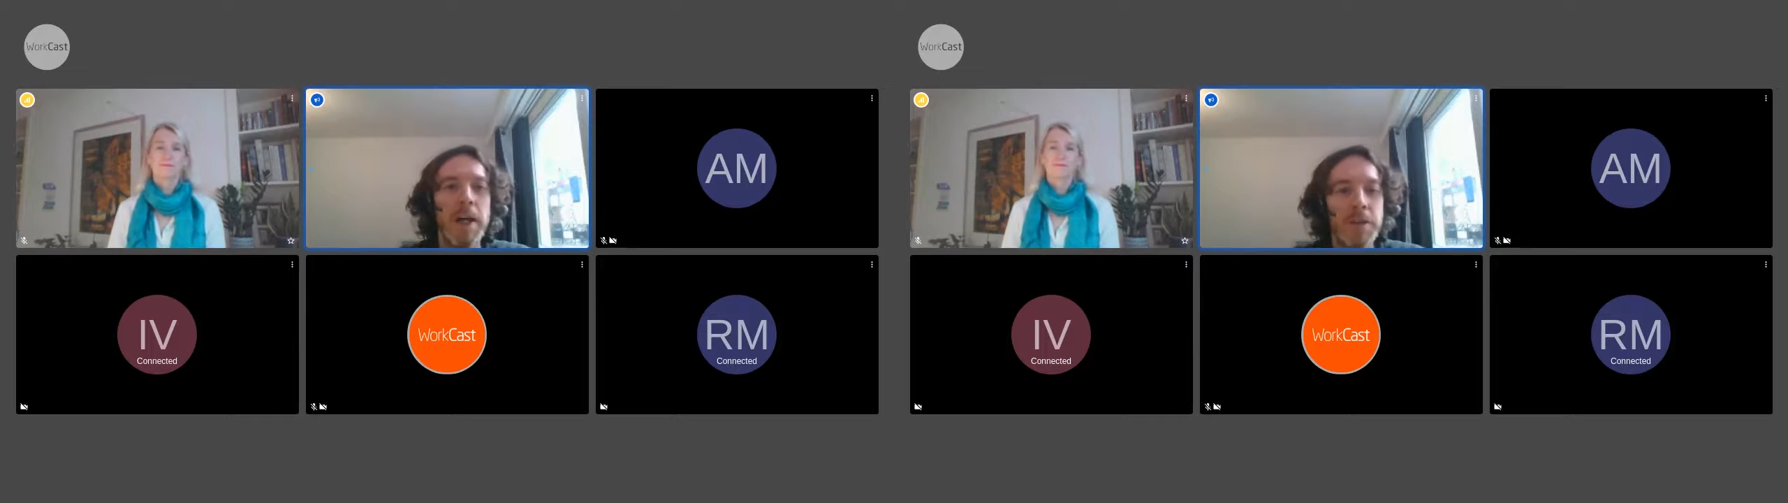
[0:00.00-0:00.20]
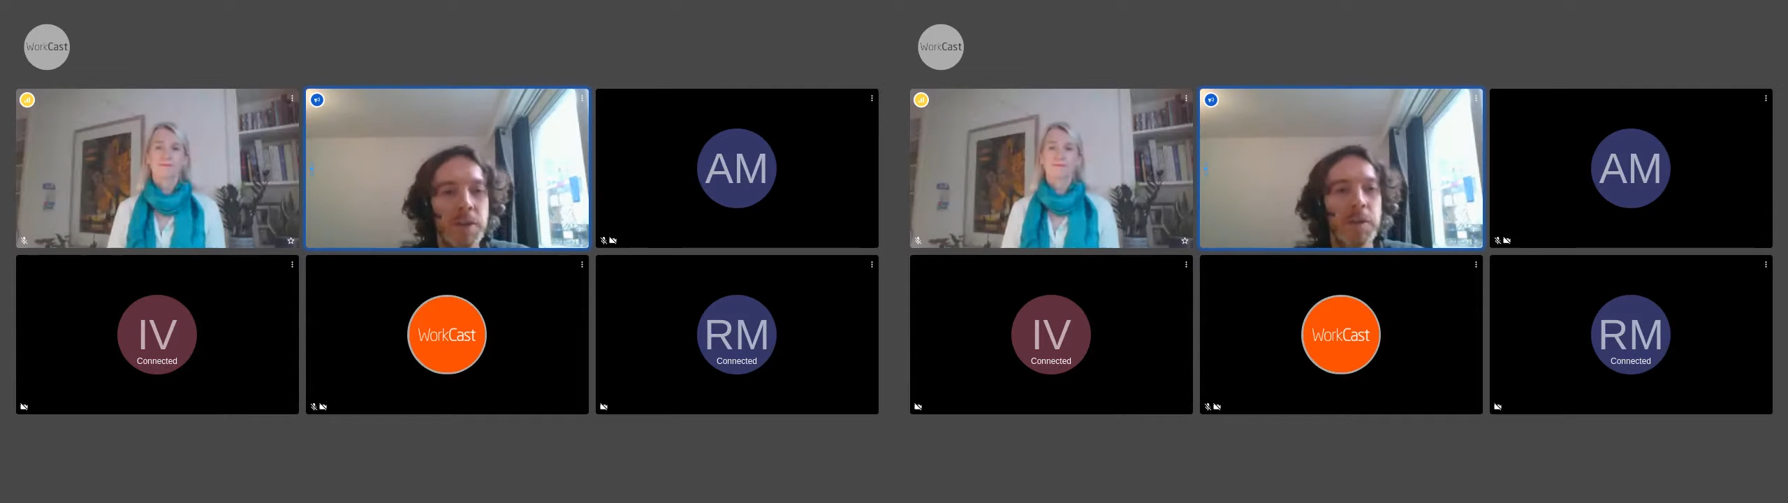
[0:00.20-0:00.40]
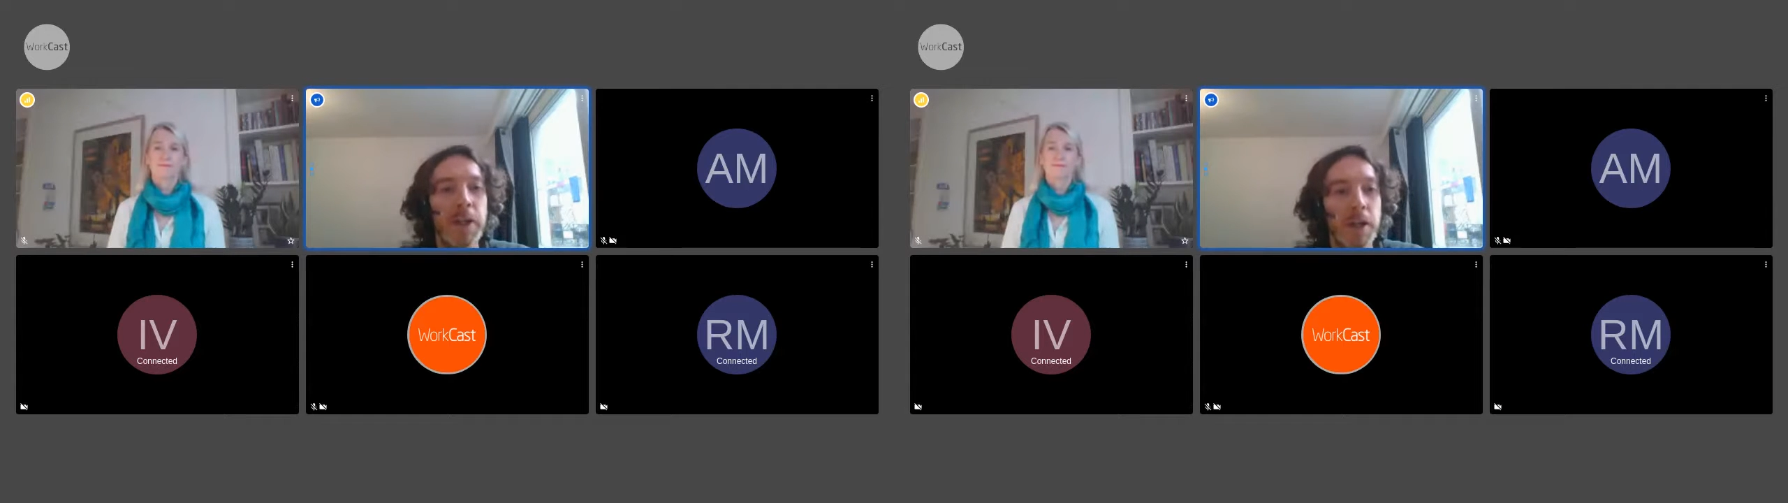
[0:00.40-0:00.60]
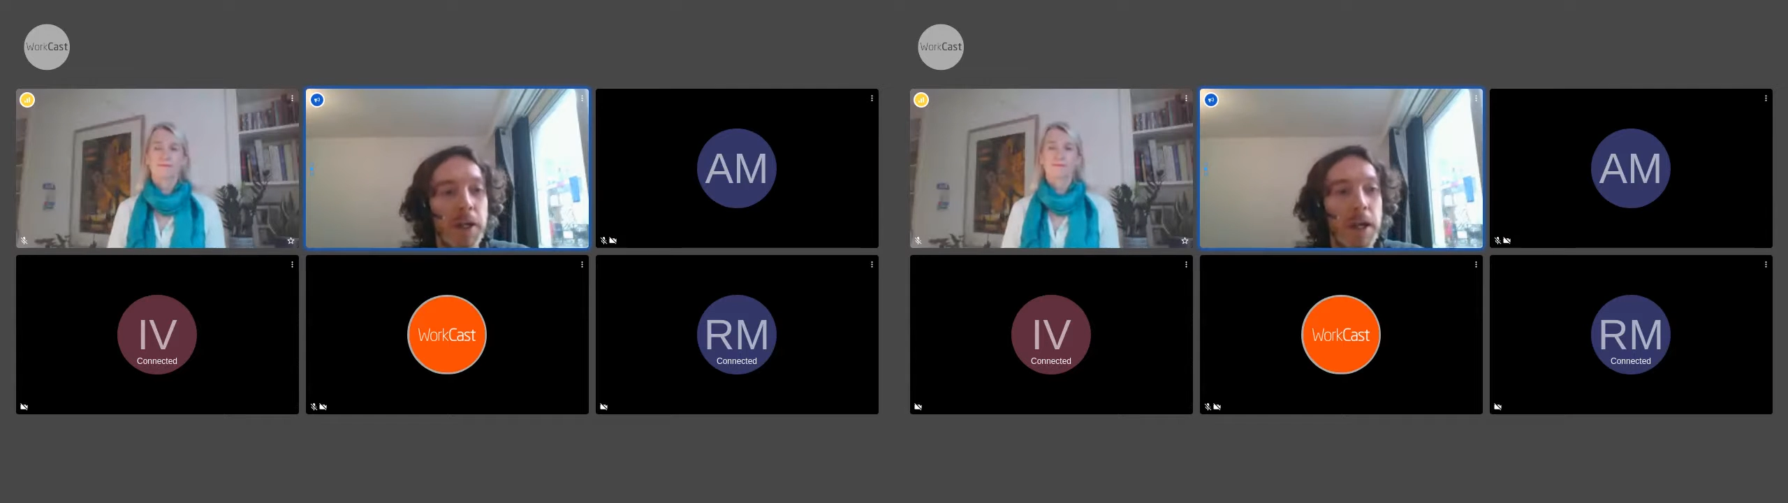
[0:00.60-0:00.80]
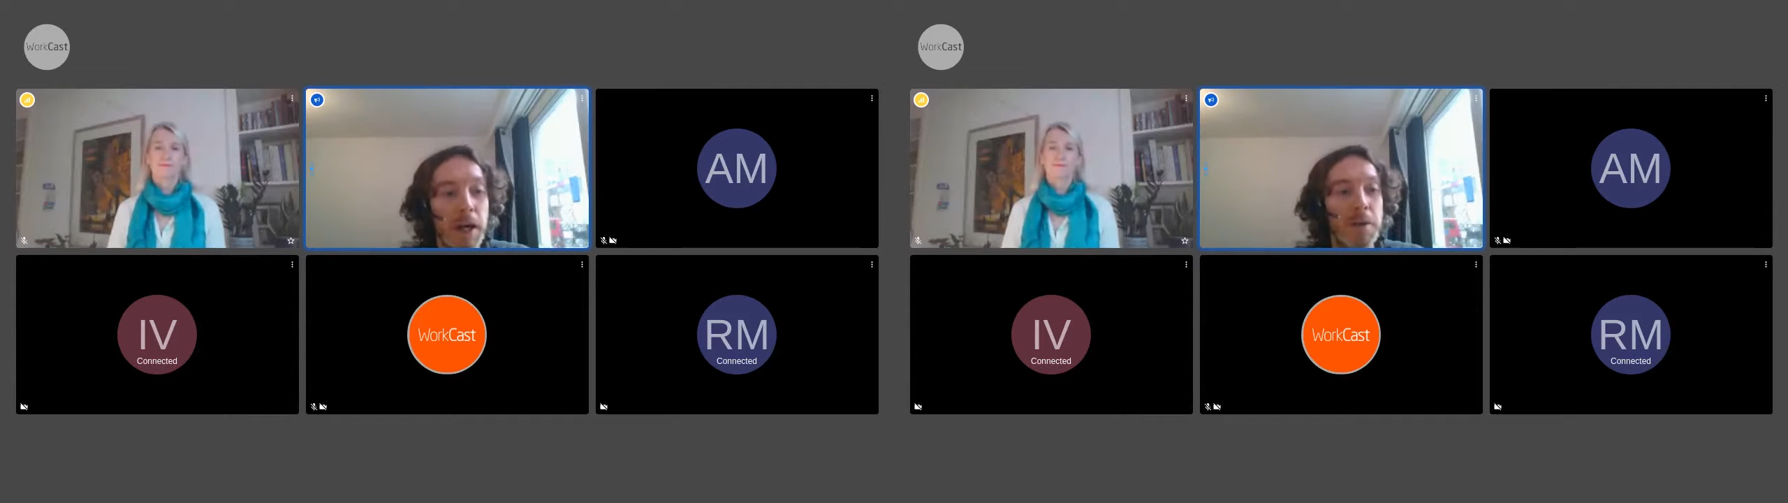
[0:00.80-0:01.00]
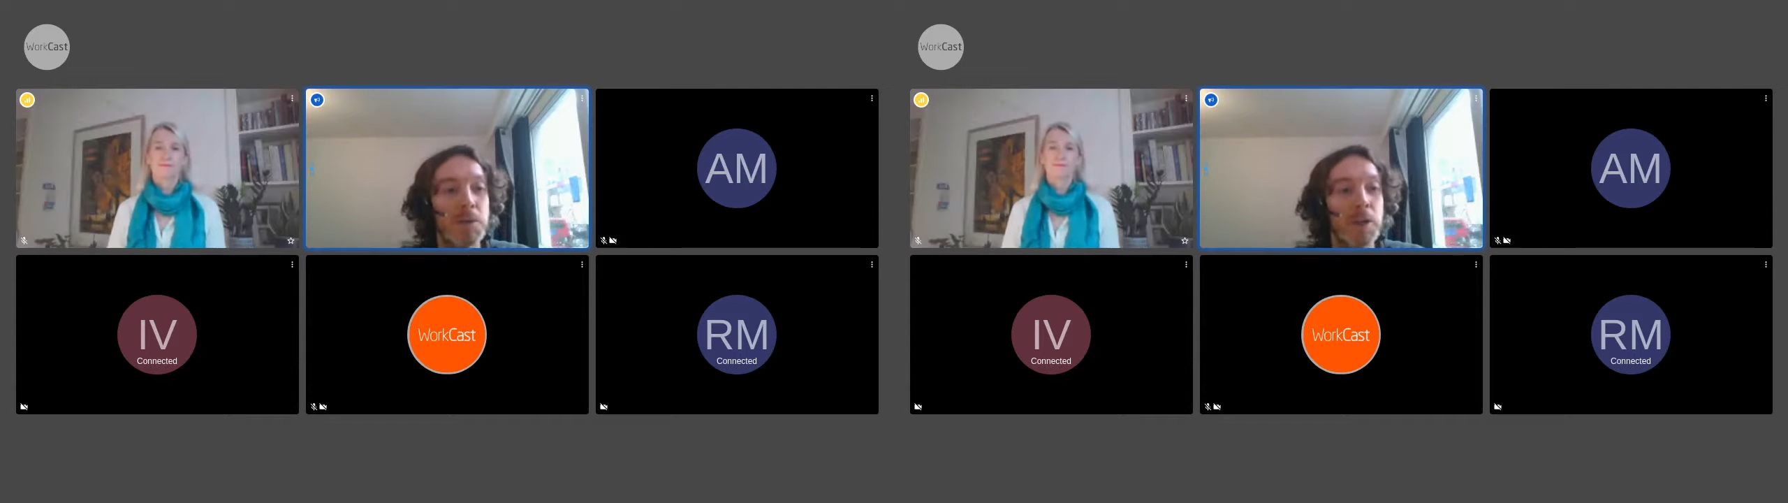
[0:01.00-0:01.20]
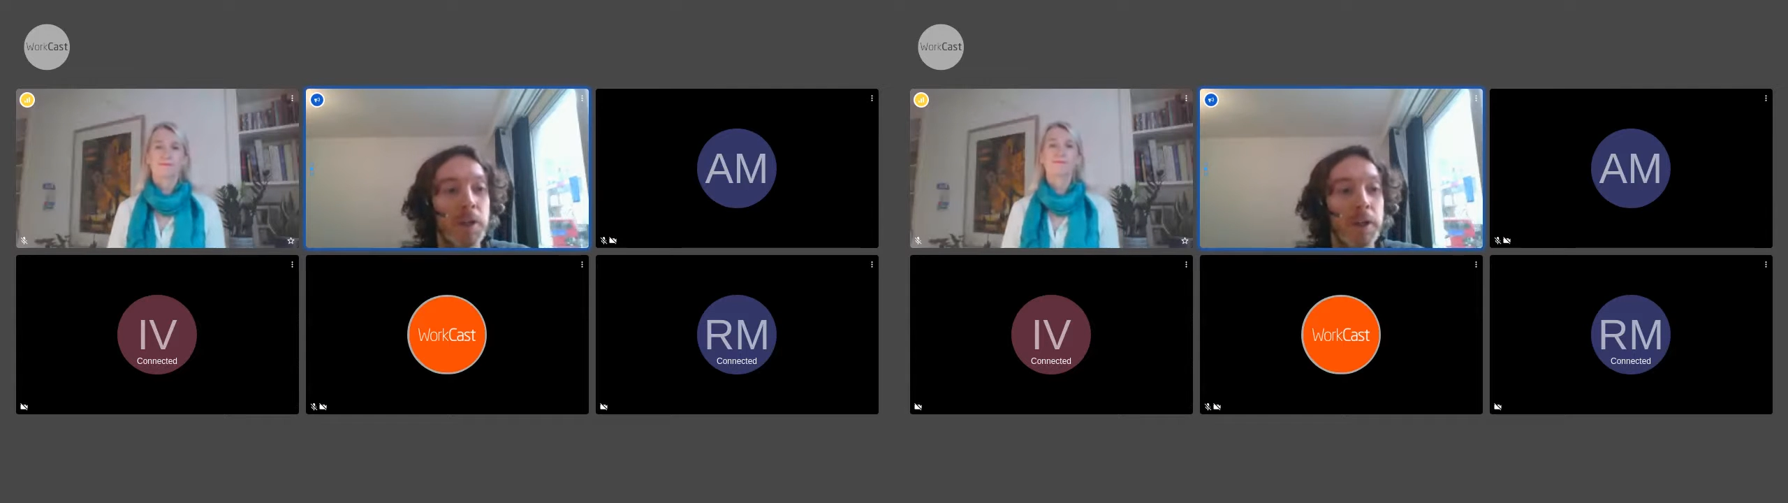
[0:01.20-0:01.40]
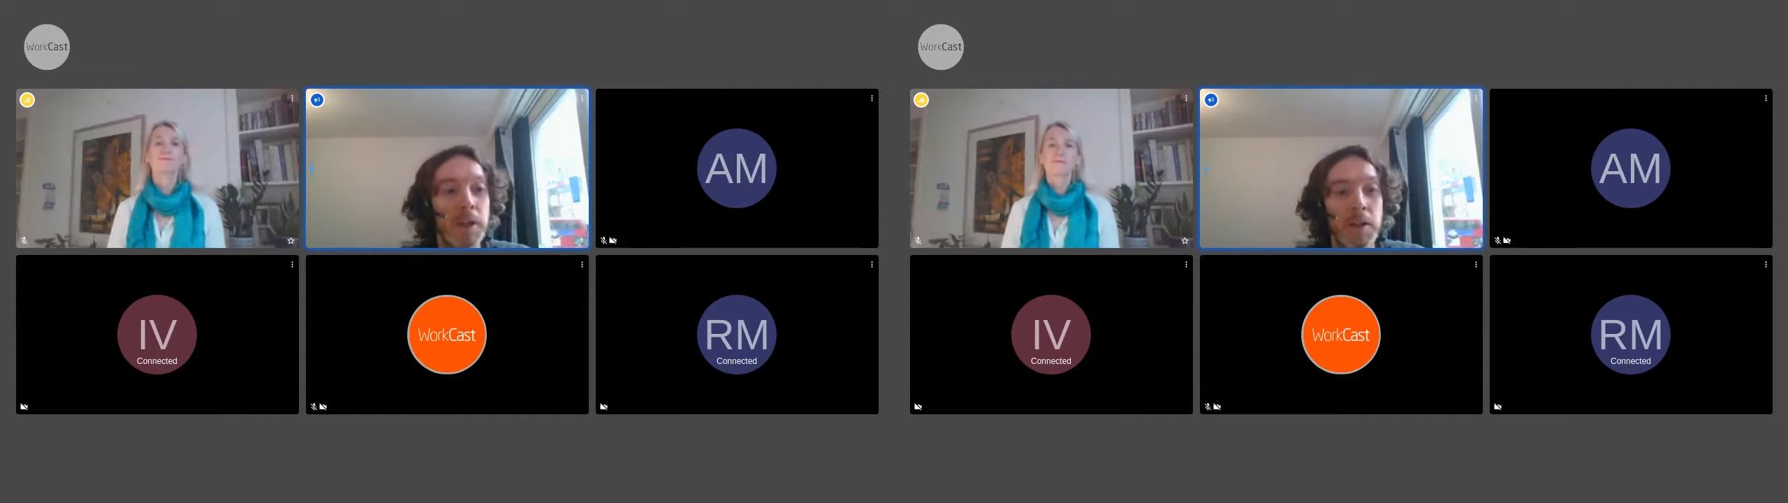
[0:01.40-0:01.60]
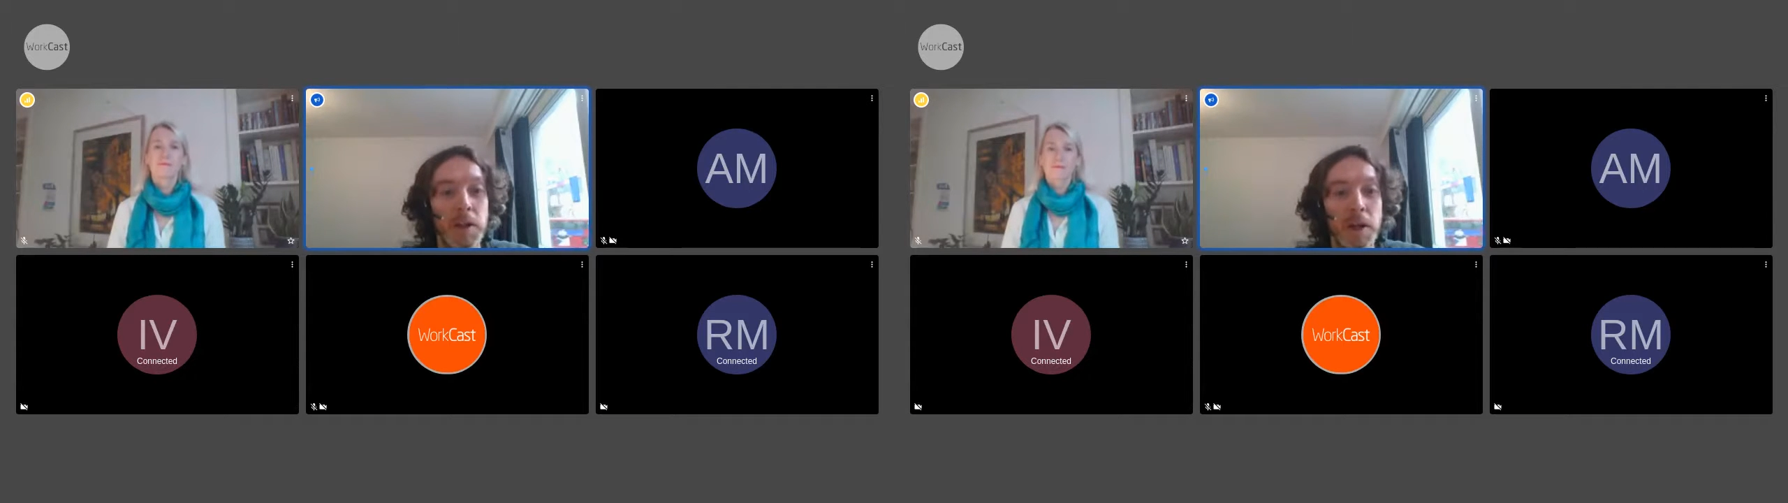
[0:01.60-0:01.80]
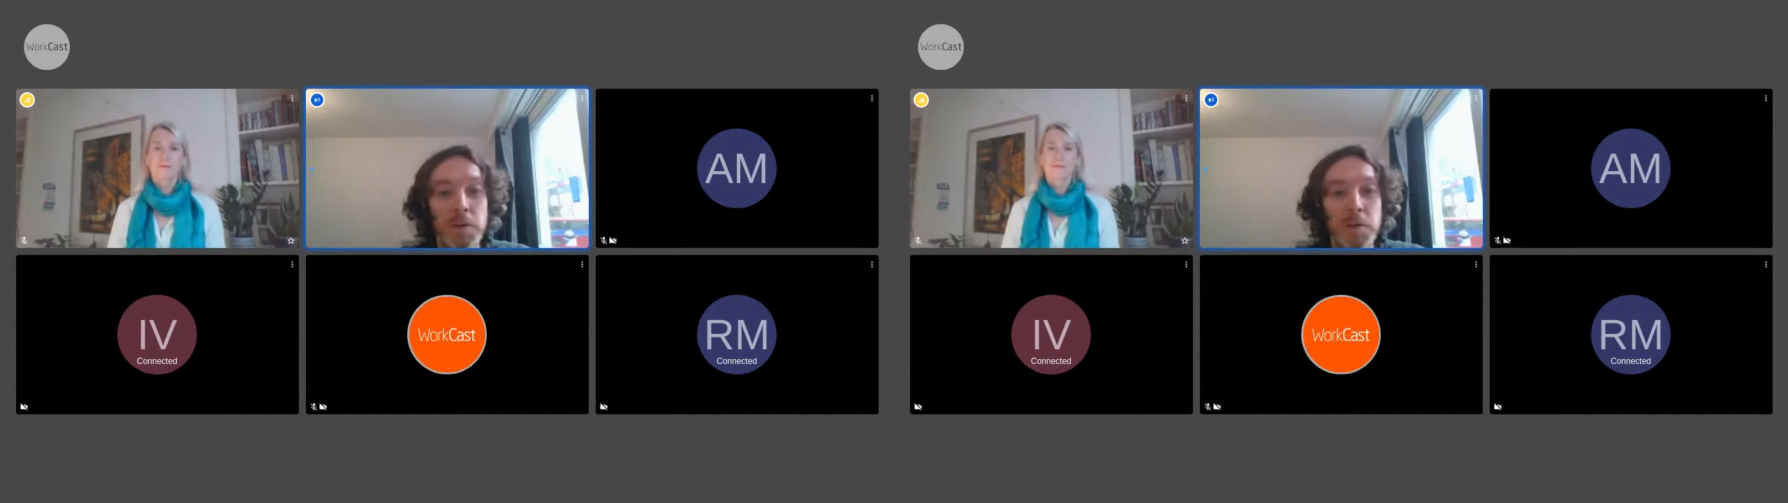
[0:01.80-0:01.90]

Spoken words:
it's something I hear absolutely